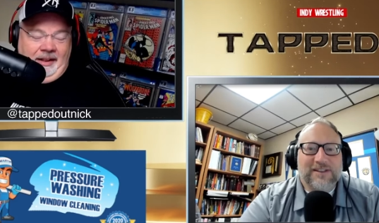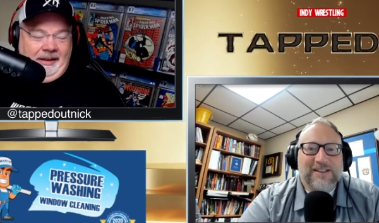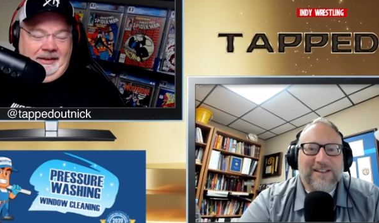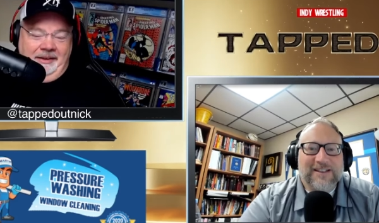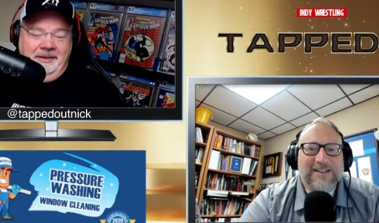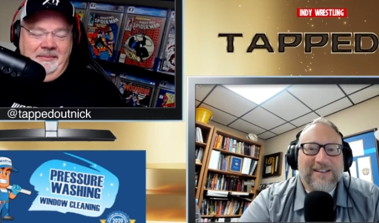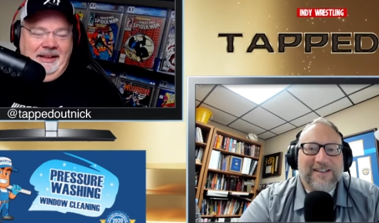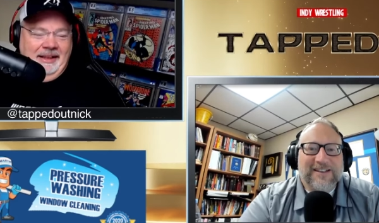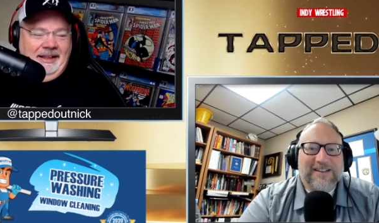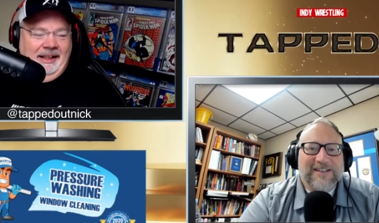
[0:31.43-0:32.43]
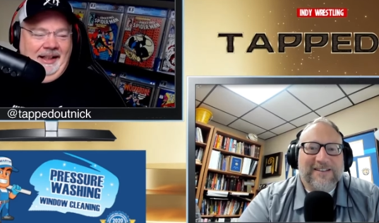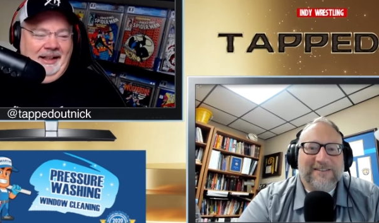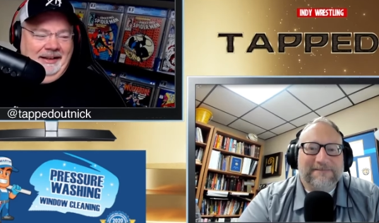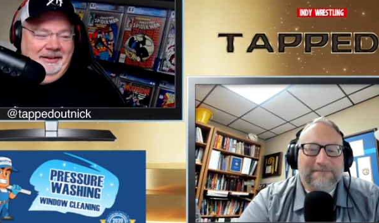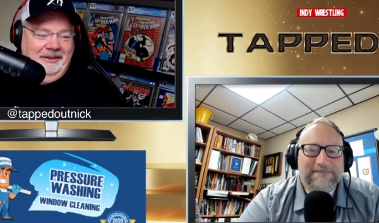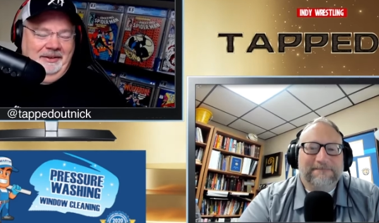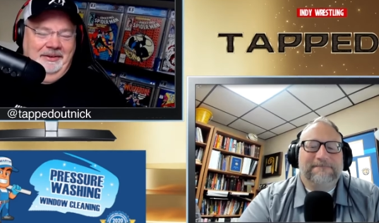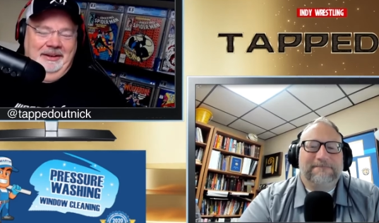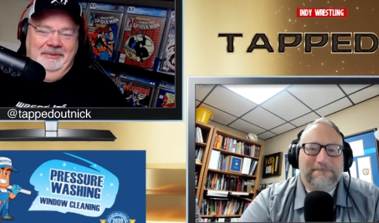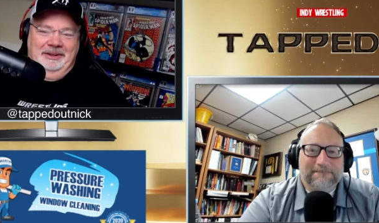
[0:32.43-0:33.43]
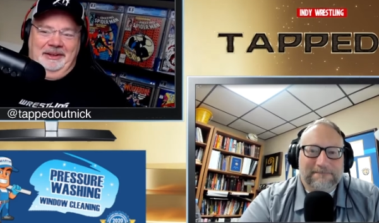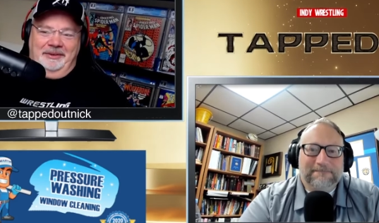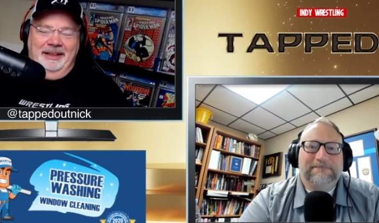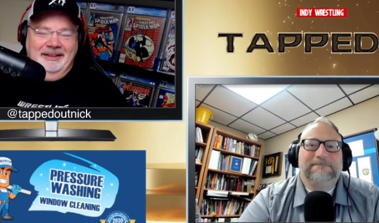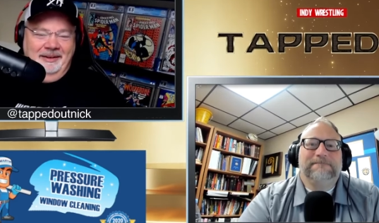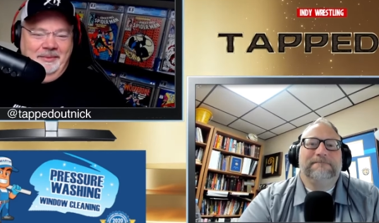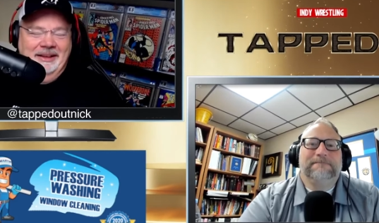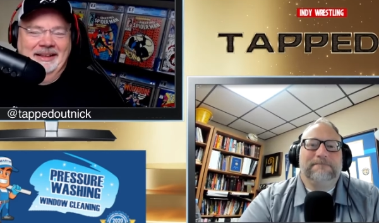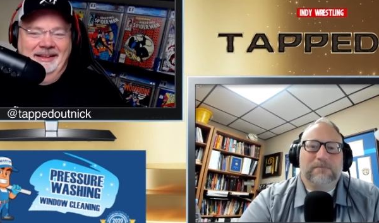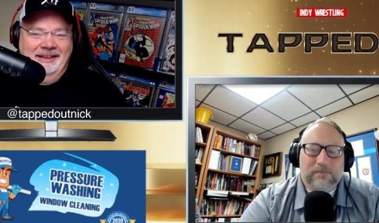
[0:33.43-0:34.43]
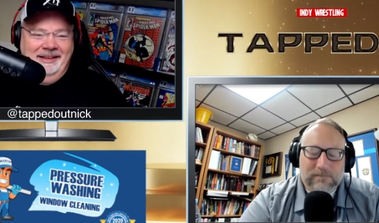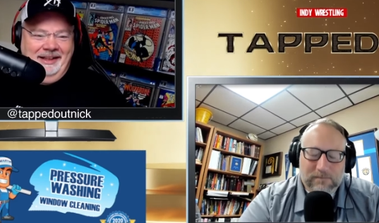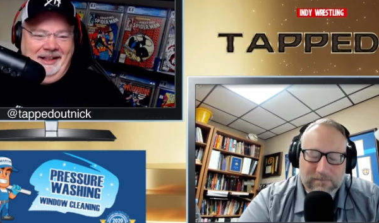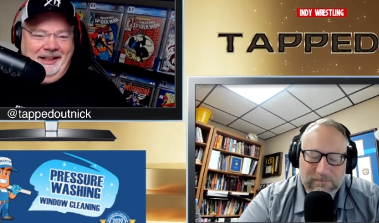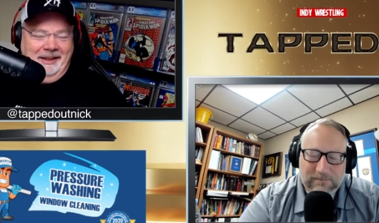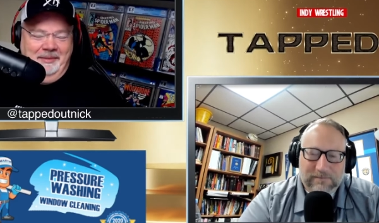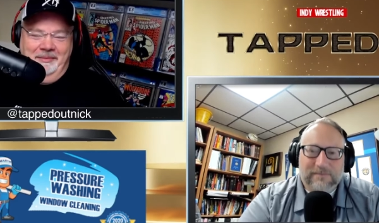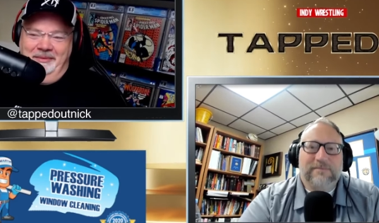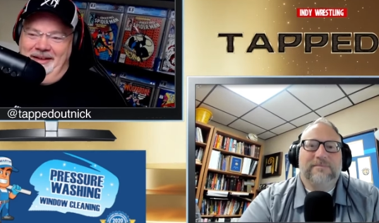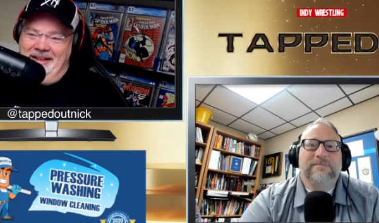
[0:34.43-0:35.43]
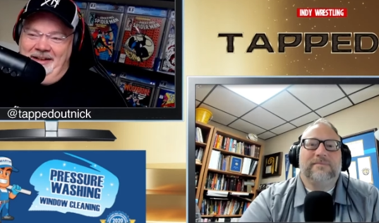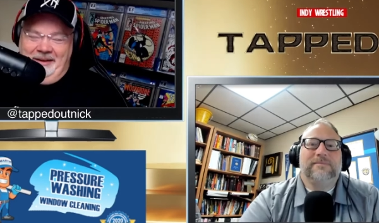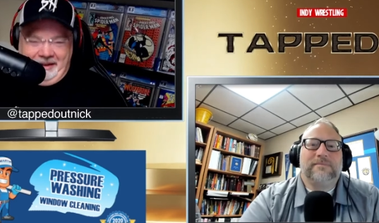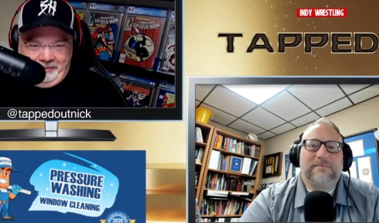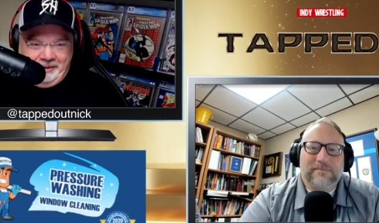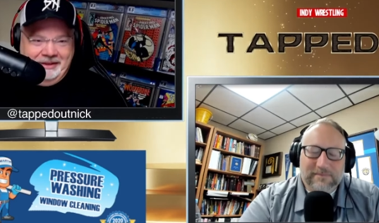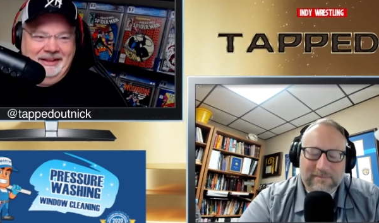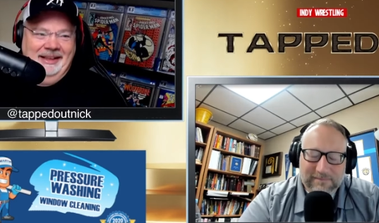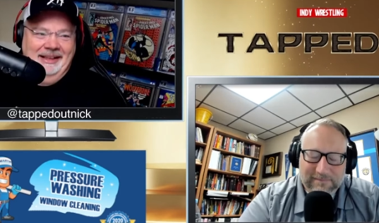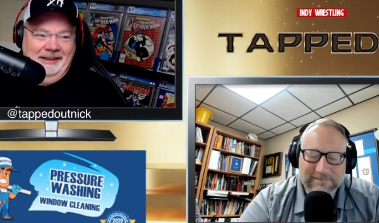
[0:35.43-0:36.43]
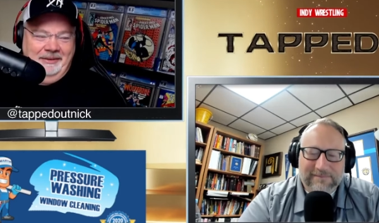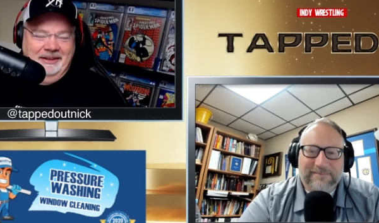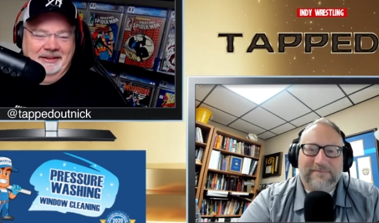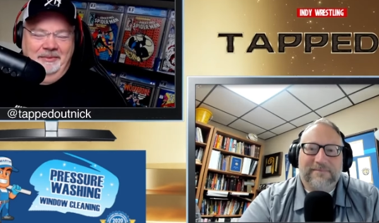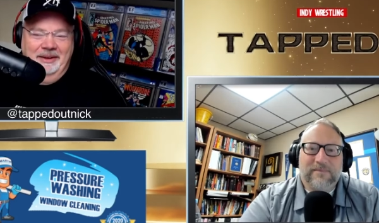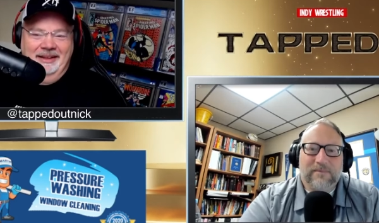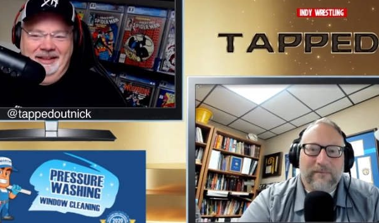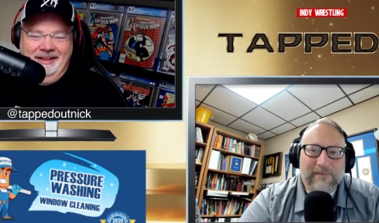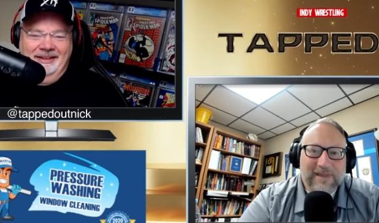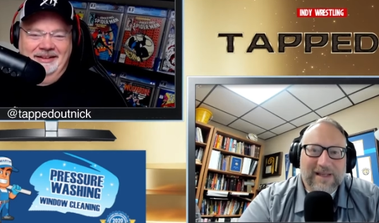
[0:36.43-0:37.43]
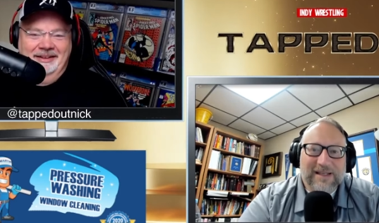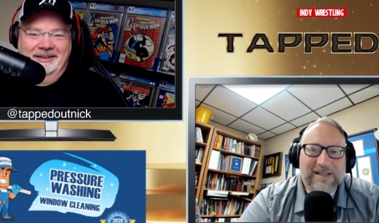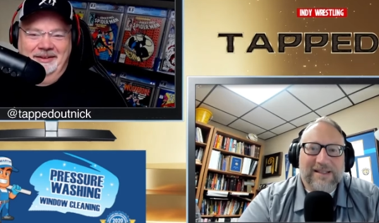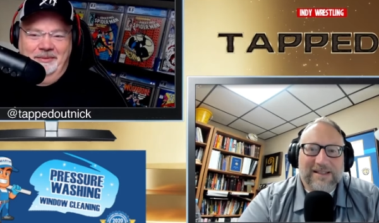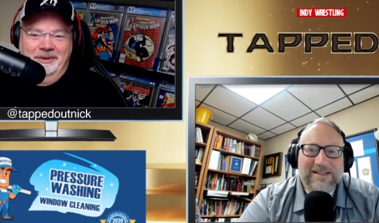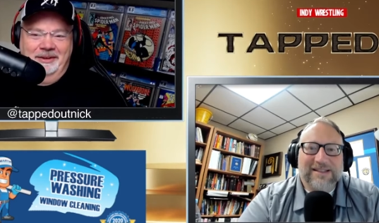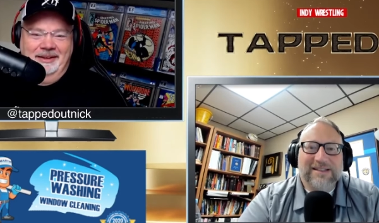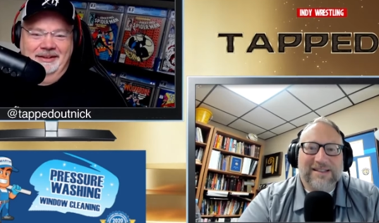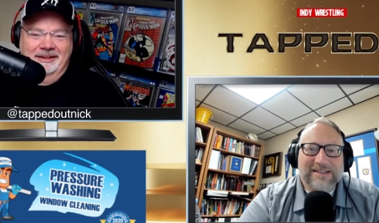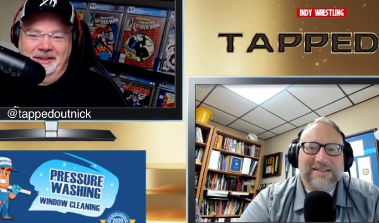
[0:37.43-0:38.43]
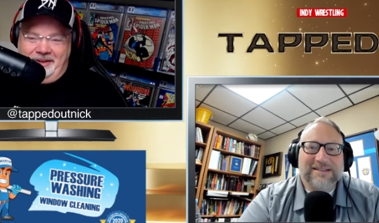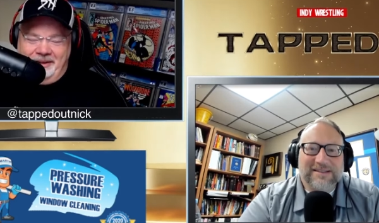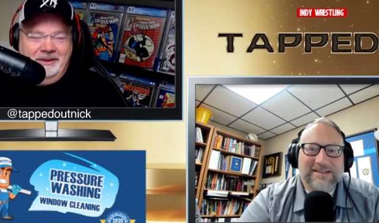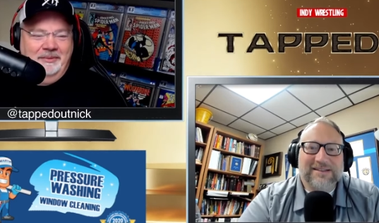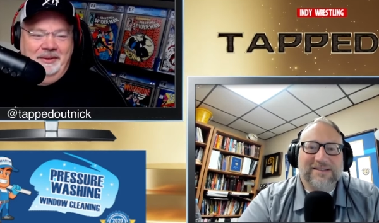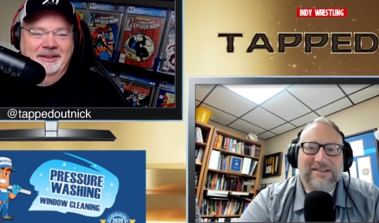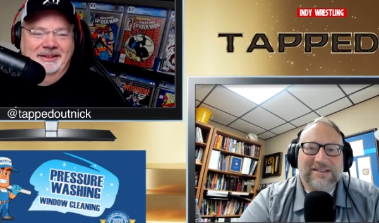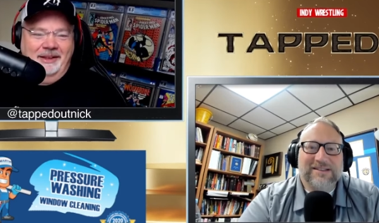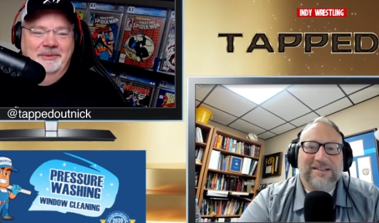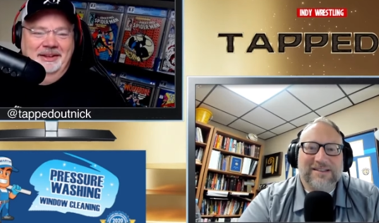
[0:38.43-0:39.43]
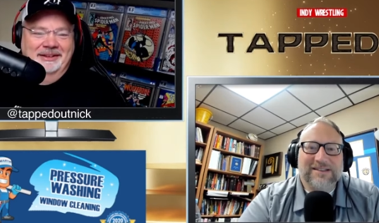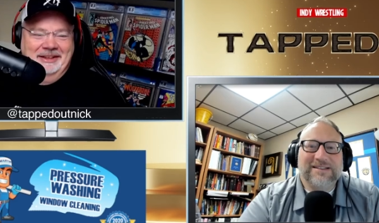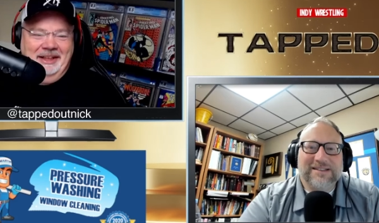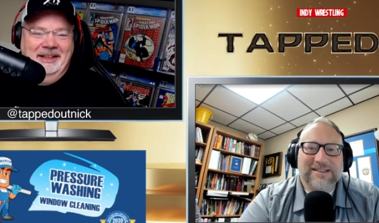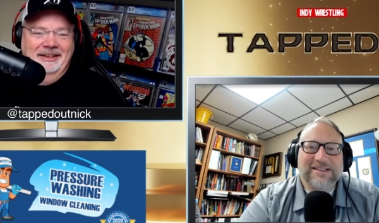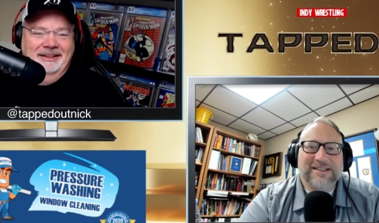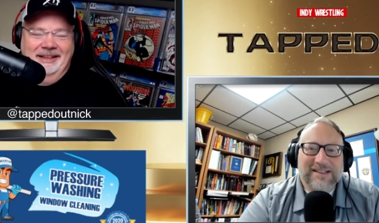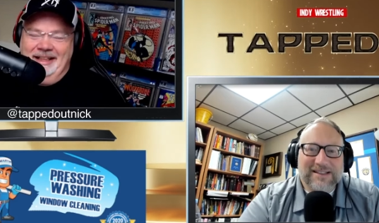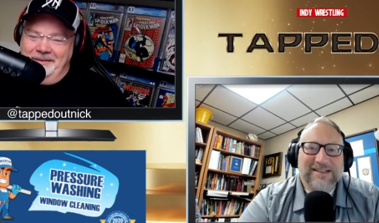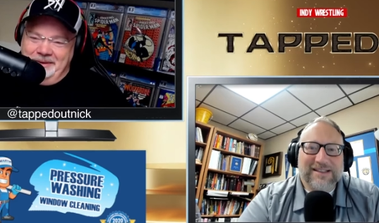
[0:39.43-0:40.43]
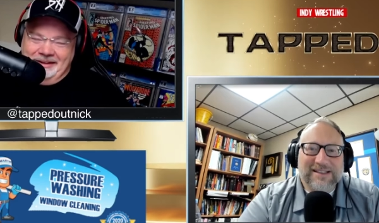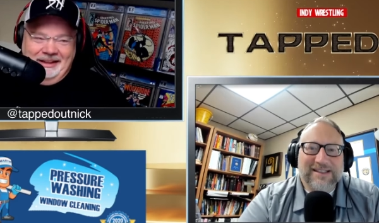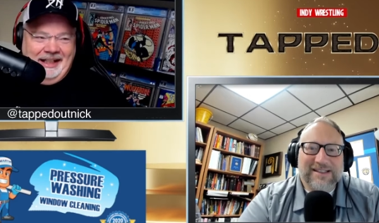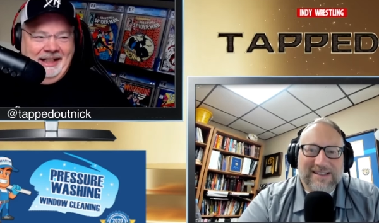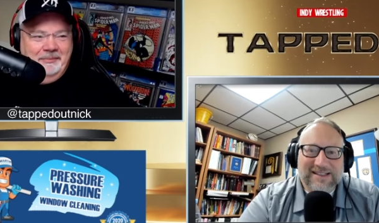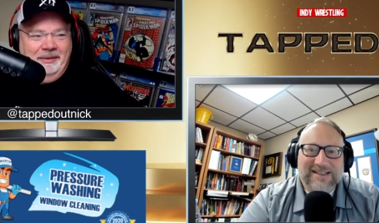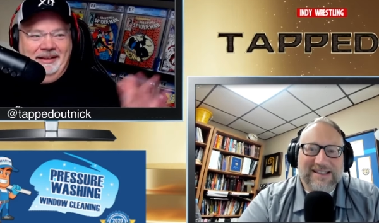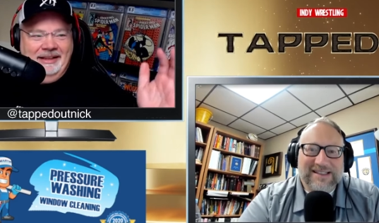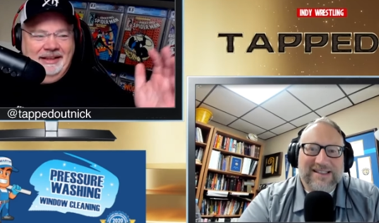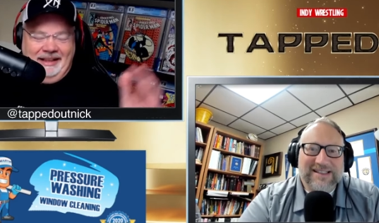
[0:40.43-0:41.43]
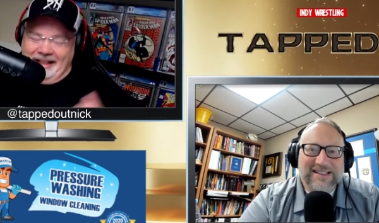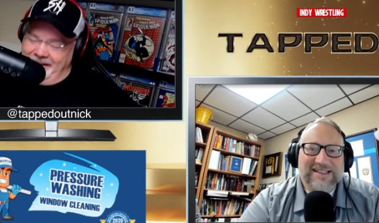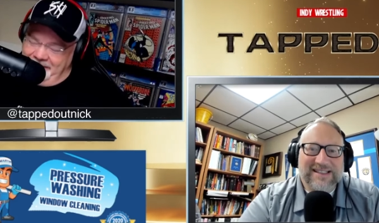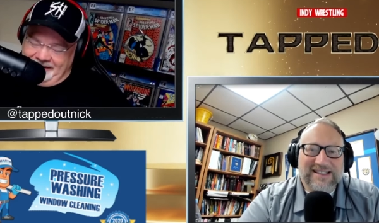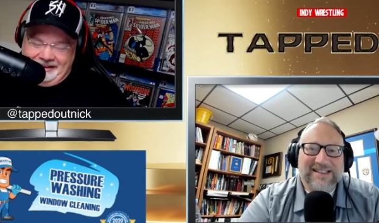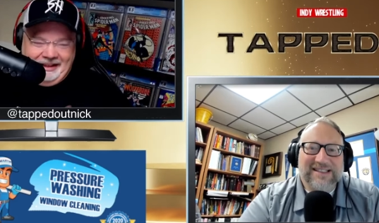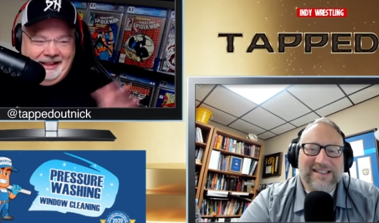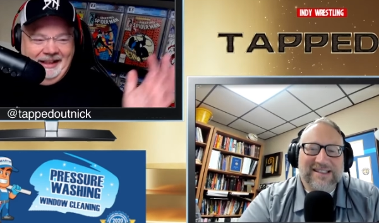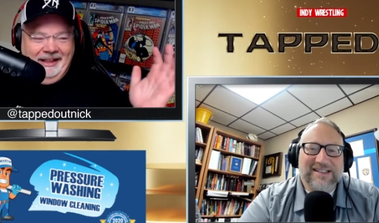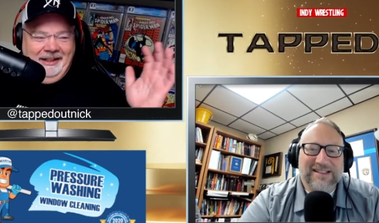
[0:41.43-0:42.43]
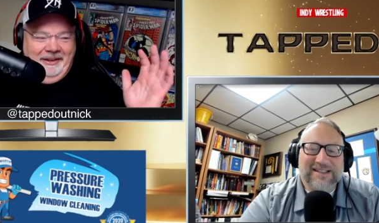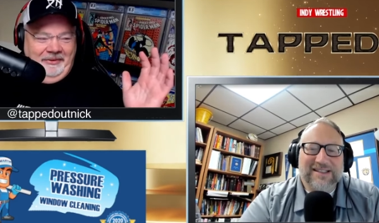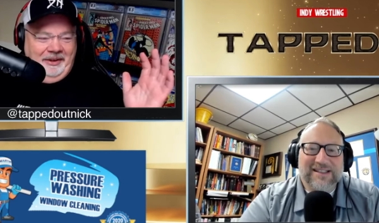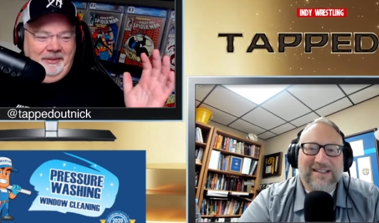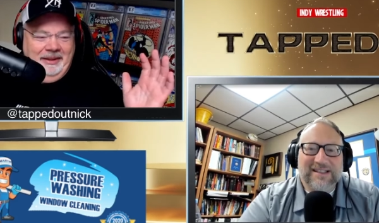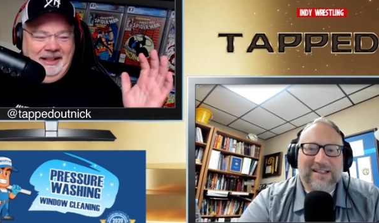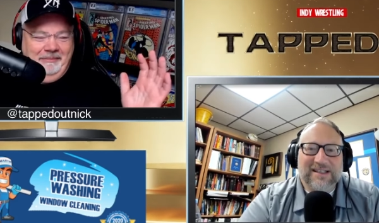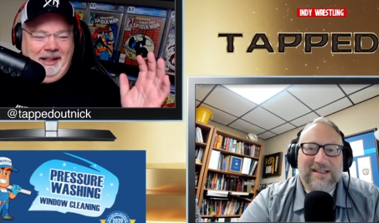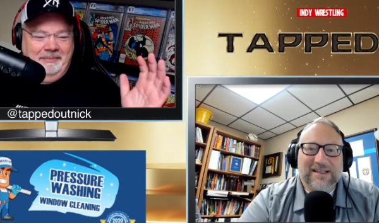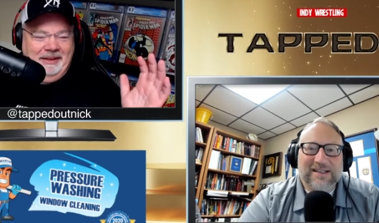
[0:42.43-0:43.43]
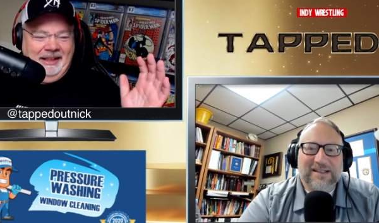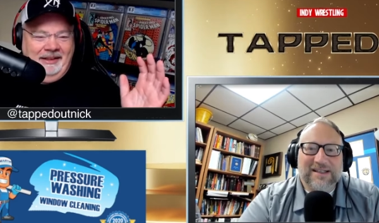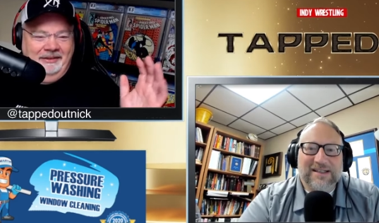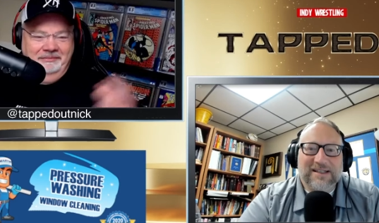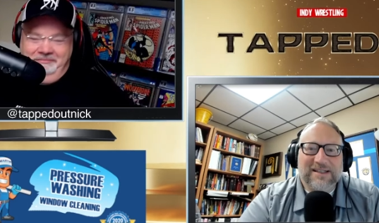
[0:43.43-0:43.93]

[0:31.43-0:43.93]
Speaker 1: Good, man. Uh, look, it was a crazy weekend. Um, it, it, was an indie wrestling weekend in the sense of the word, as card was subject to change. Everything I had planned, everything I thought we had mapped out,